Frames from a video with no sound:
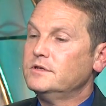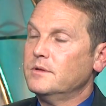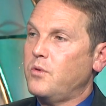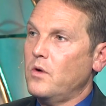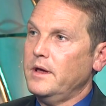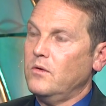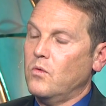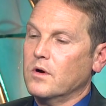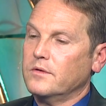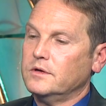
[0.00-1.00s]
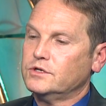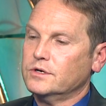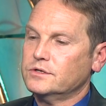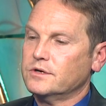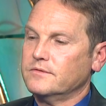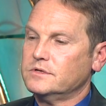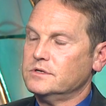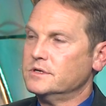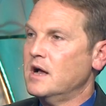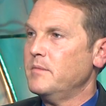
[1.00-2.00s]
to the point where the church
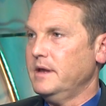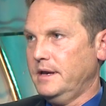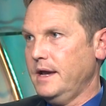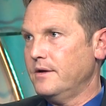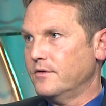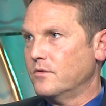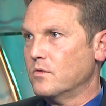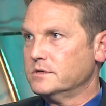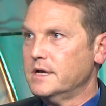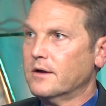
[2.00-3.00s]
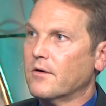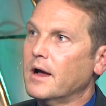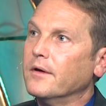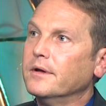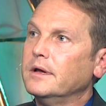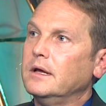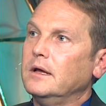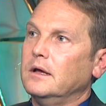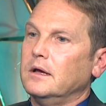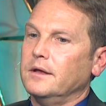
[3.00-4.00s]
services are now being catered towards that crowd.
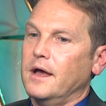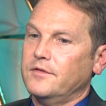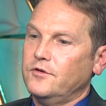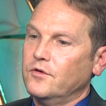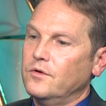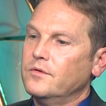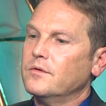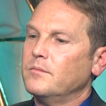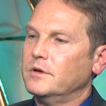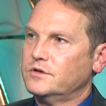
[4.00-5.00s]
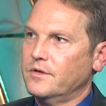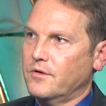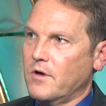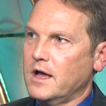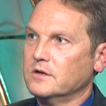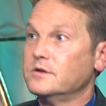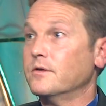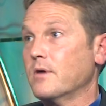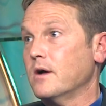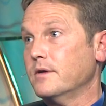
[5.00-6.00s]
Yeah. Not the truth, but to the crowd, so
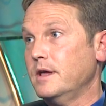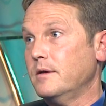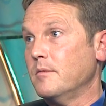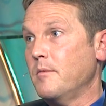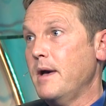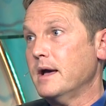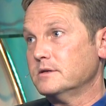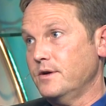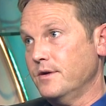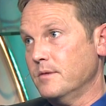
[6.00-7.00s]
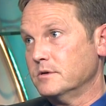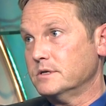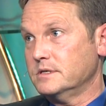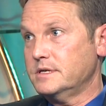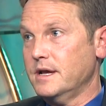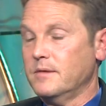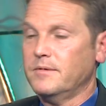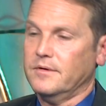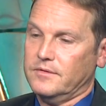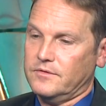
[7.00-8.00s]
the crowd keep coming back so your numbers can stay
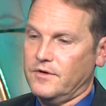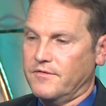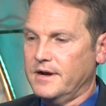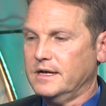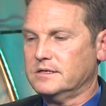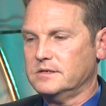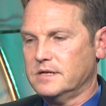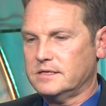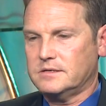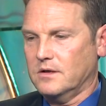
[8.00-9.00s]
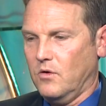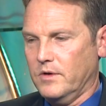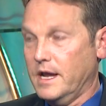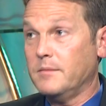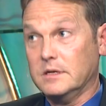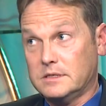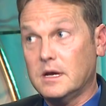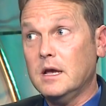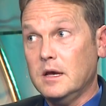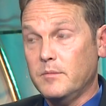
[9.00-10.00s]
up and your finances. That's the whole game that's
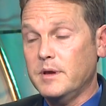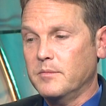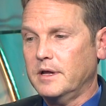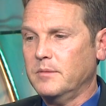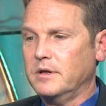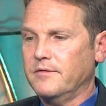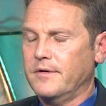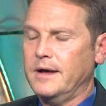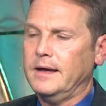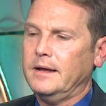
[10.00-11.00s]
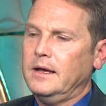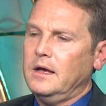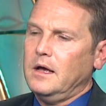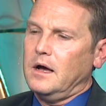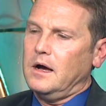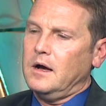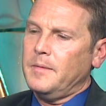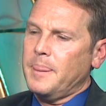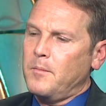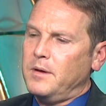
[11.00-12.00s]
being played, believe it or not. Uh,
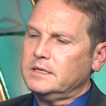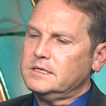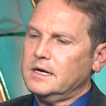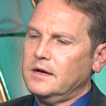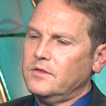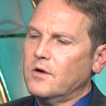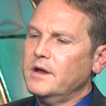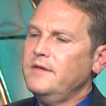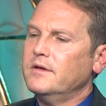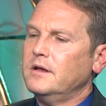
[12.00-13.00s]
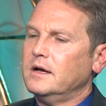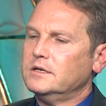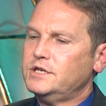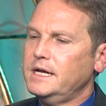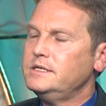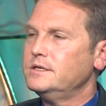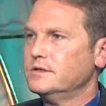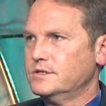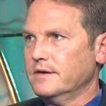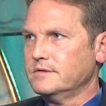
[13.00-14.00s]
but uh, they're even uh, changing
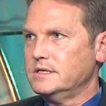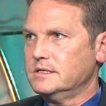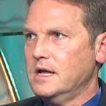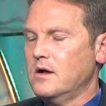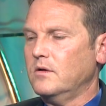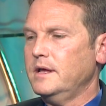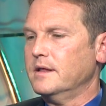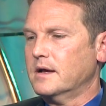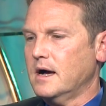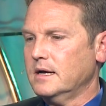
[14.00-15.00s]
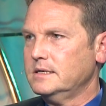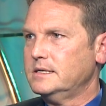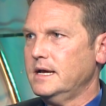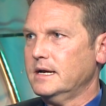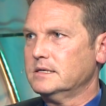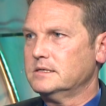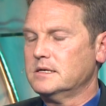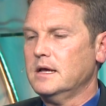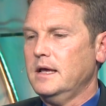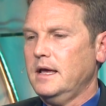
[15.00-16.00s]
the services, not only in the context
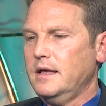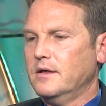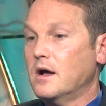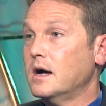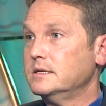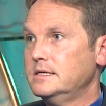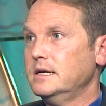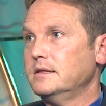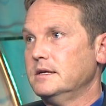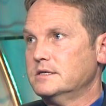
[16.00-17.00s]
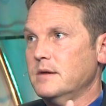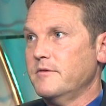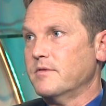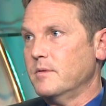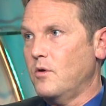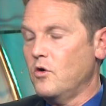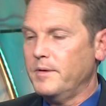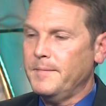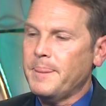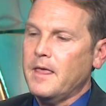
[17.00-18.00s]
uh-huh. and the content that's coming from the
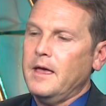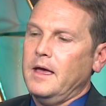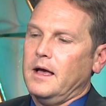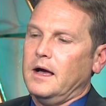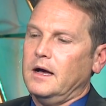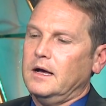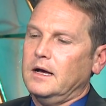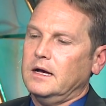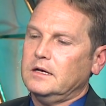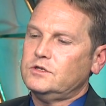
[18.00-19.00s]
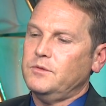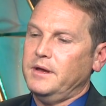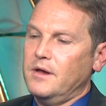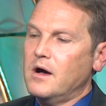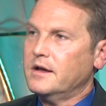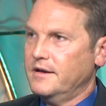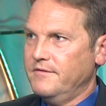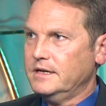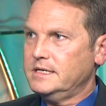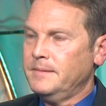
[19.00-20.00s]
pulpit uh, to be
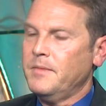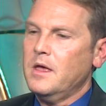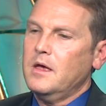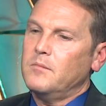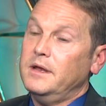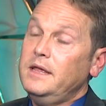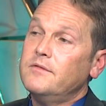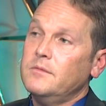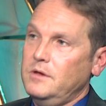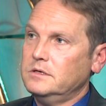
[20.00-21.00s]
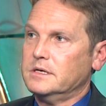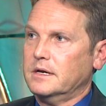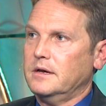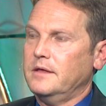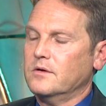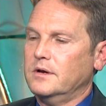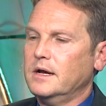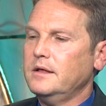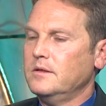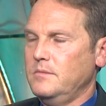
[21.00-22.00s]
non-convicting, but even the music. And they're
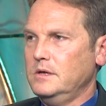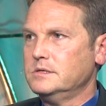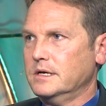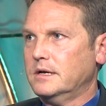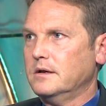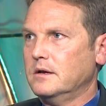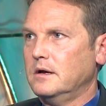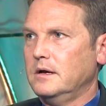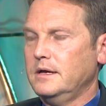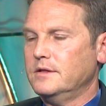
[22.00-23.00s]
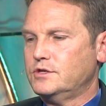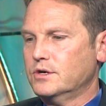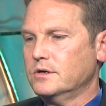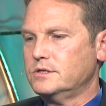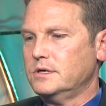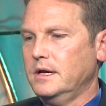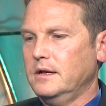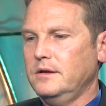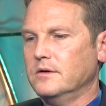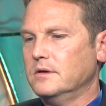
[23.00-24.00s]
gutting the music Uh, in the church.
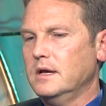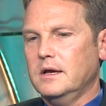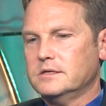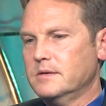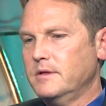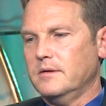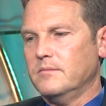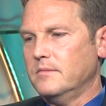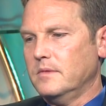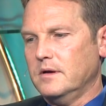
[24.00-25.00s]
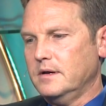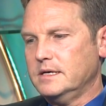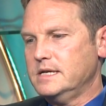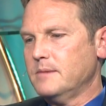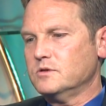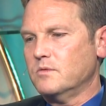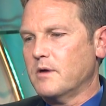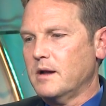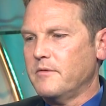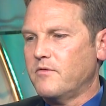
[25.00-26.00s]
And, you know, some of the uh, examples we brought up